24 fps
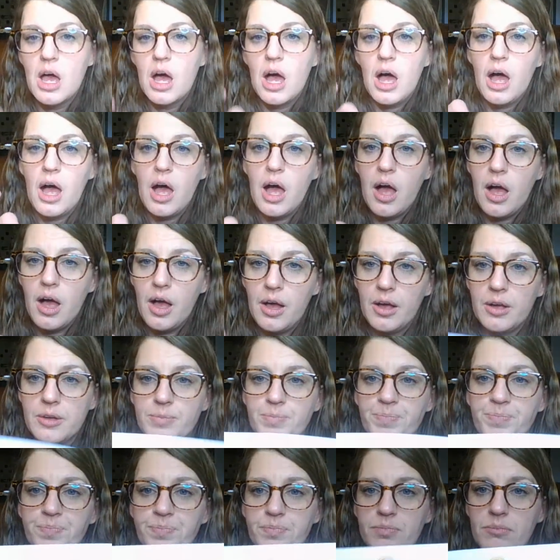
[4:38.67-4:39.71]

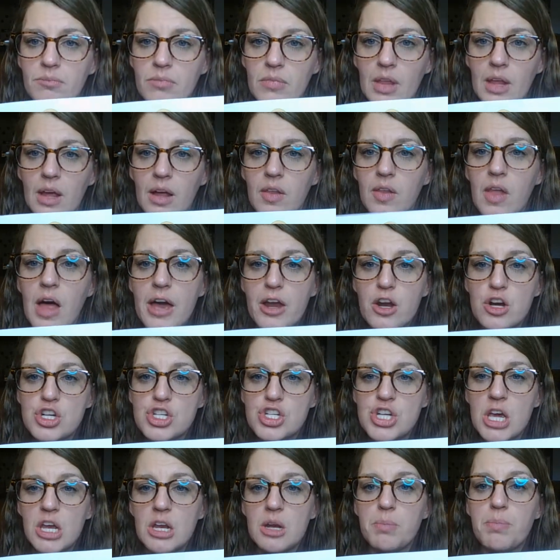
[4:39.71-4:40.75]
lighter
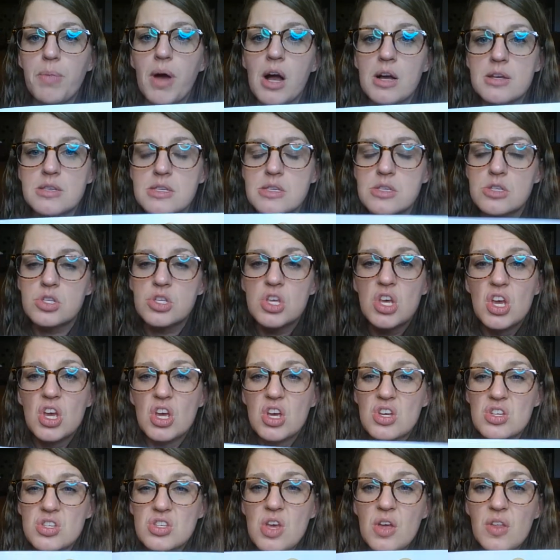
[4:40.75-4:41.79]
shaded boxes
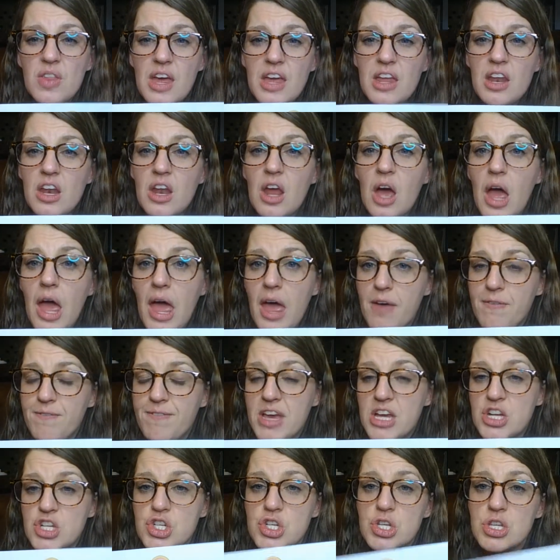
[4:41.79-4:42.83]
so that
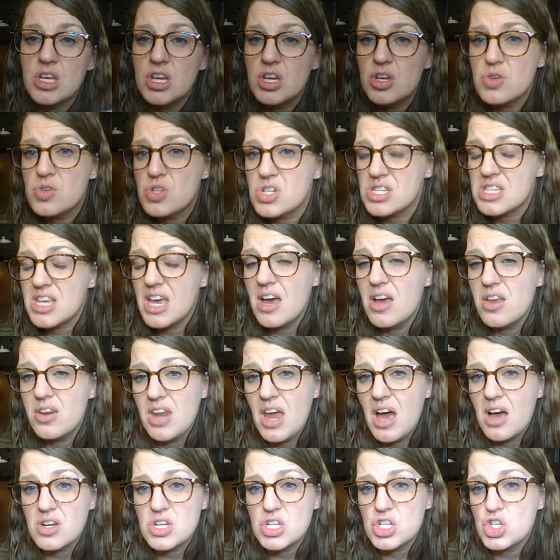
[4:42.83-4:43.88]
eventually you just get
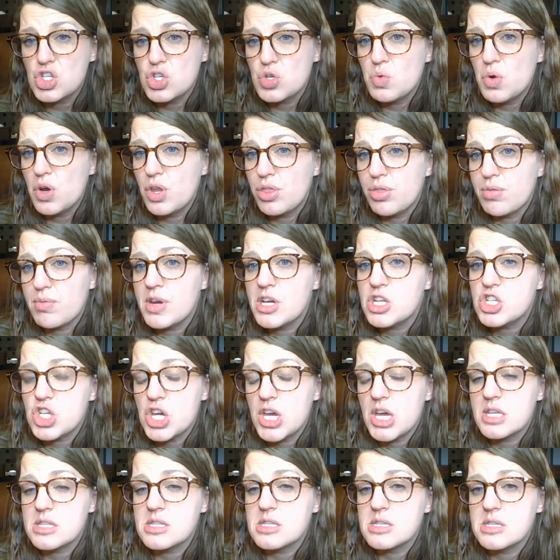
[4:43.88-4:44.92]
down to 2 or 3
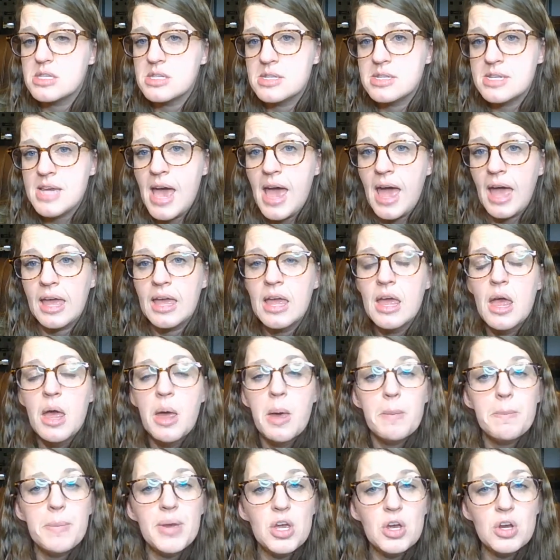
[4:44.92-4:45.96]
chances a day.
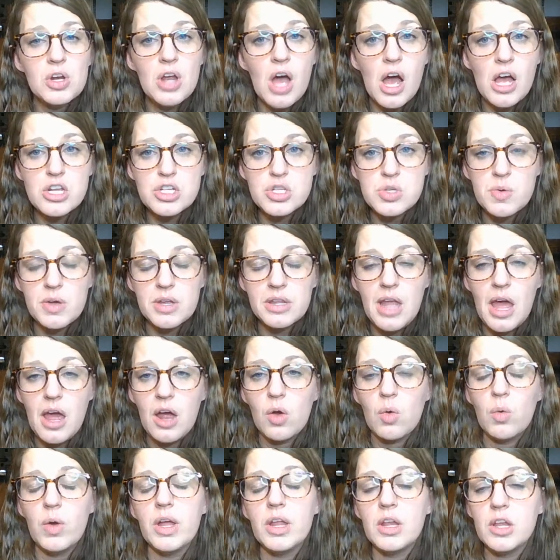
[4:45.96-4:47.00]
But you're not doing
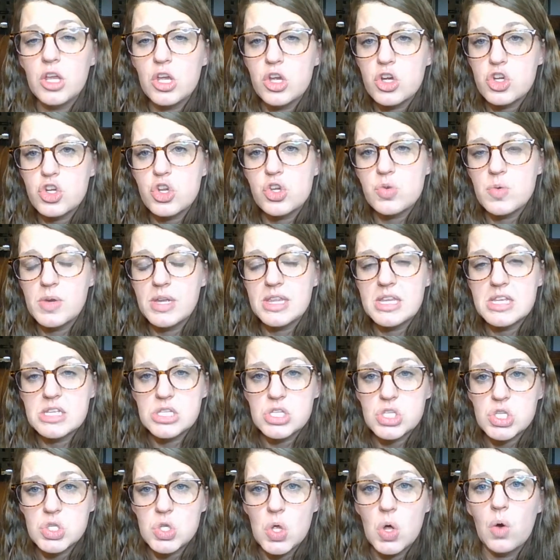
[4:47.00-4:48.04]
that quickly. You're doing this
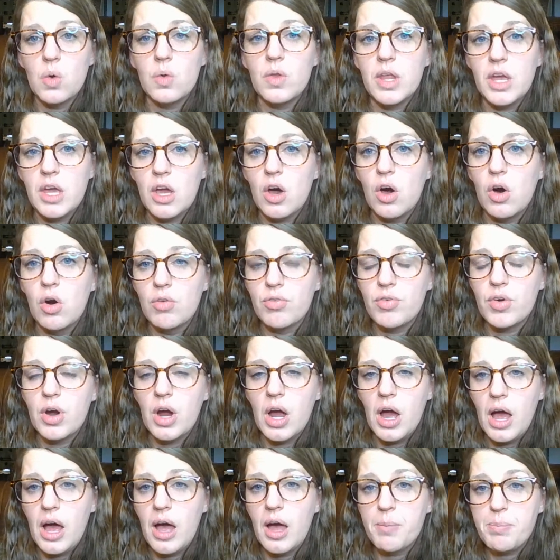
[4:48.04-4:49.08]
slowly over
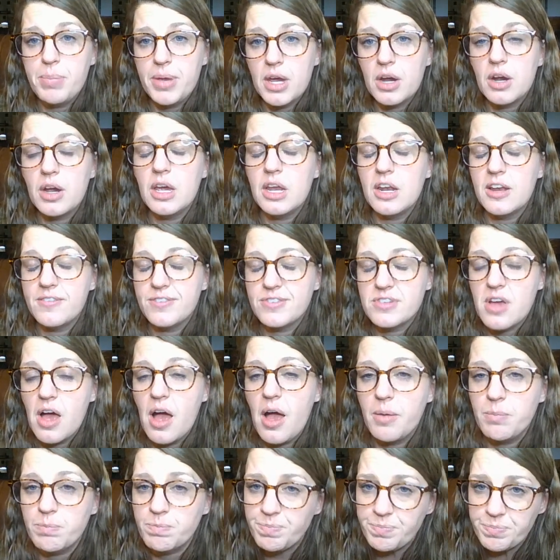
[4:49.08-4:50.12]
a period of
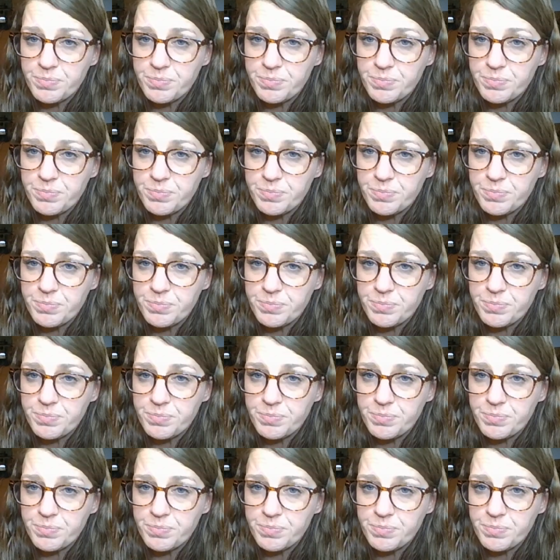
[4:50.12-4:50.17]
time,